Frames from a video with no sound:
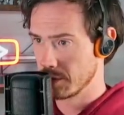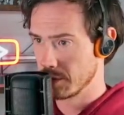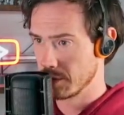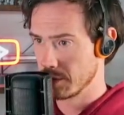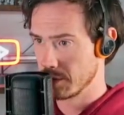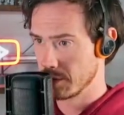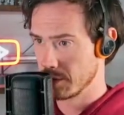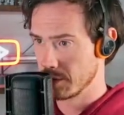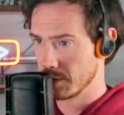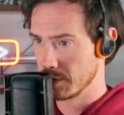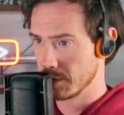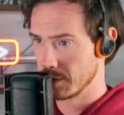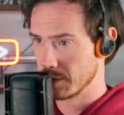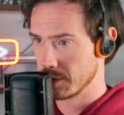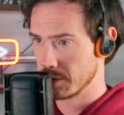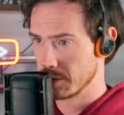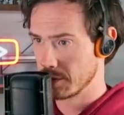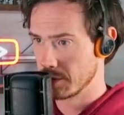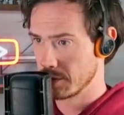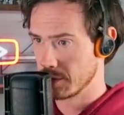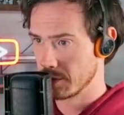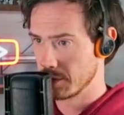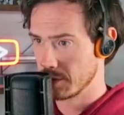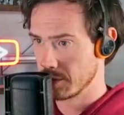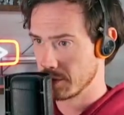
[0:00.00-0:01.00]

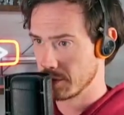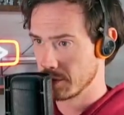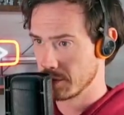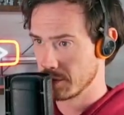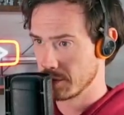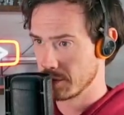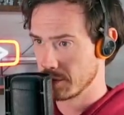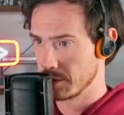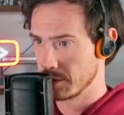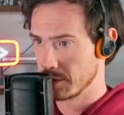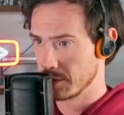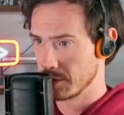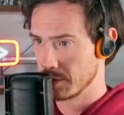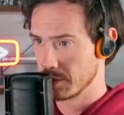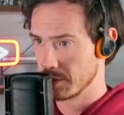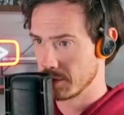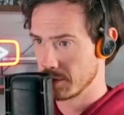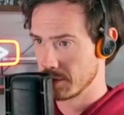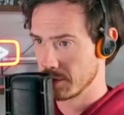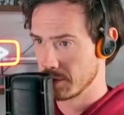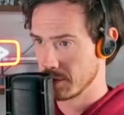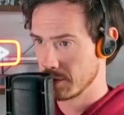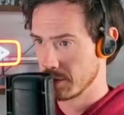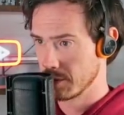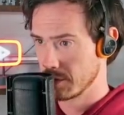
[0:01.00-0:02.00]

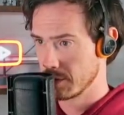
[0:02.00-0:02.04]
No one is speaking in this clip.